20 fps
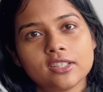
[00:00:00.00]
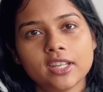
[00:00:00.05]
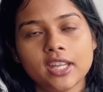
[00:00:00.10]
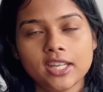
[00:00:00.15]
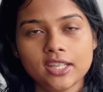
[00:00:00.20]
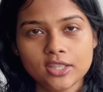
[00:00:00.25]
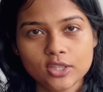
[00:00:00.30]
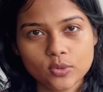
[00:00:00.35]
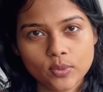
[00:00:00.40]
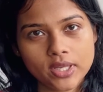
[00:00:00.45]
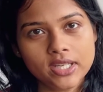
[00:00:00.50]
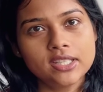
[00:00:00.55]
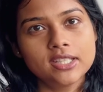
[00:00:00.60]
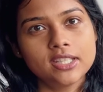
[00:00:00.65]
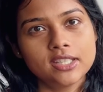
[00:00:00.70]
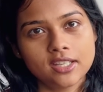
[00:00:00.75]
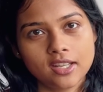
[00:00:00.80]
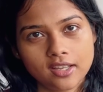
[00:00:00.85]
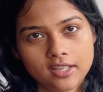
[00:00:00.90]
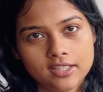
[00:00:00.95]
in
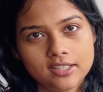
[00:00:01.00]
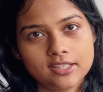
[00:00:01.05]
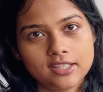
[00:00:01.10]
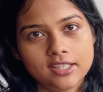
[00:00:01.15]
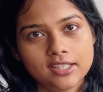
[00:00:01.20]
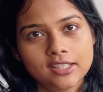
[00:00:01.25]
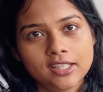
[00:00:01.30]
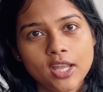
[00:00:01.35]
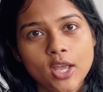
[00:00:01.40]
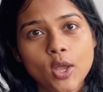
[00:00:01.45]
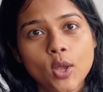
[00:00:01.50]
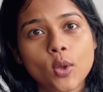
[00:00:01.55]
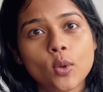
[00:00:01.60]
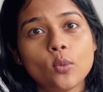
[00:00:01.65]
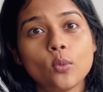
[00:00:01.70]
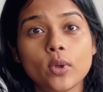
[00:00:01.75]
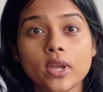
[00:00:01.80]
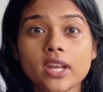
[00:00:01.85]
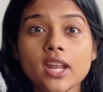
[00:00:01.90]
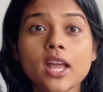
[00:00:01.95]
2019
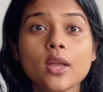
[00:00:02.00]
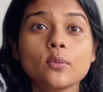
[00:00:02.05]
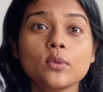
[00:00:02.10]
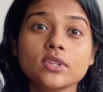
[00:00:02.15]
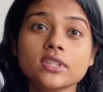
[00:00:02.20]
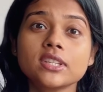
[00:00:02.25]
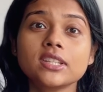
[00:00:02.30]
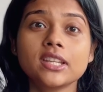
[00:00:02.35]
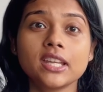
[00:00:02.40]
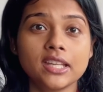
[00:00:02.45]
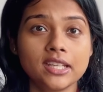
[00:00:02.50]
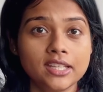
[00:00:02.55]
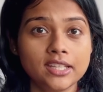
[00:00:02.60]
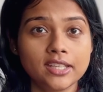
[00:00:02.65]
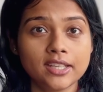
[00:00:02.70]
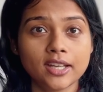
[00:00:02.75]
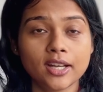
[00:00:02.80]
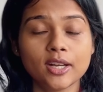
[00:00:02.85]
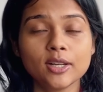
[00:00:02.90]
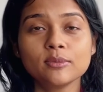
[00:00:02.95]
when I was in
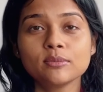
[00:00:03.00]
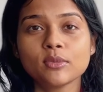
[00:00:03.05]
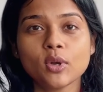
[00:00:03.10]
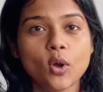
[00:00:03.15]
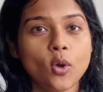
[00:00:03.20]
India,